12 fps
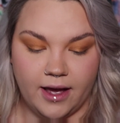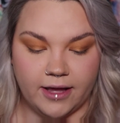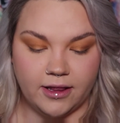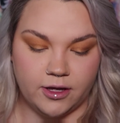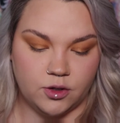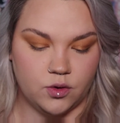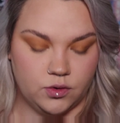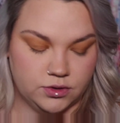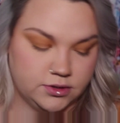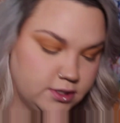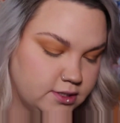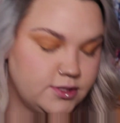like
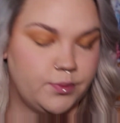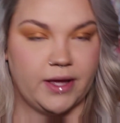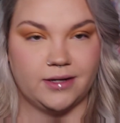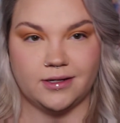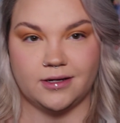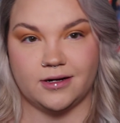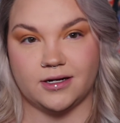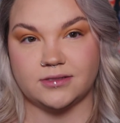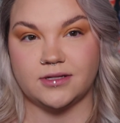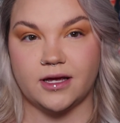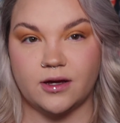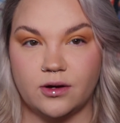gold depending
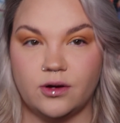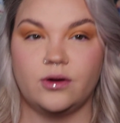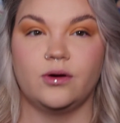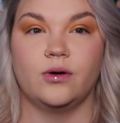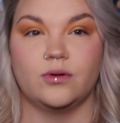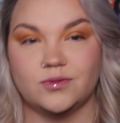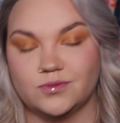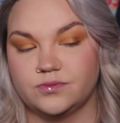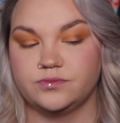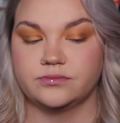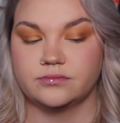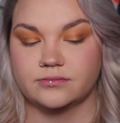on like
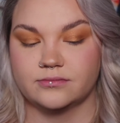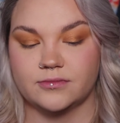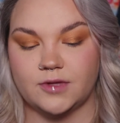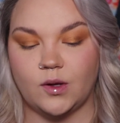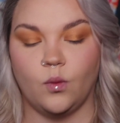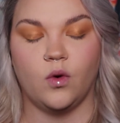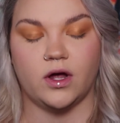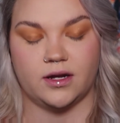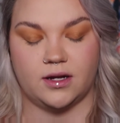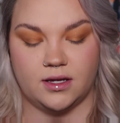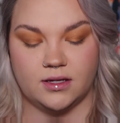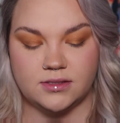what
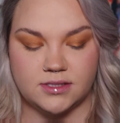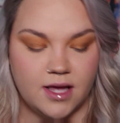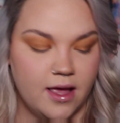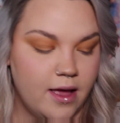it is.